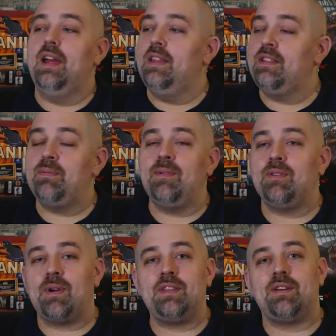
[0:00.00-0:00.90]
And this movie's
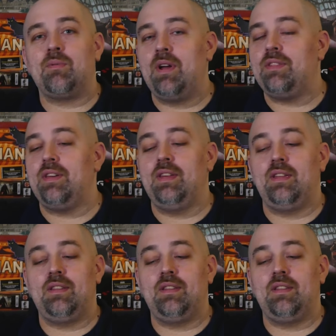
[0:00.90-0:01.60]
right there with it.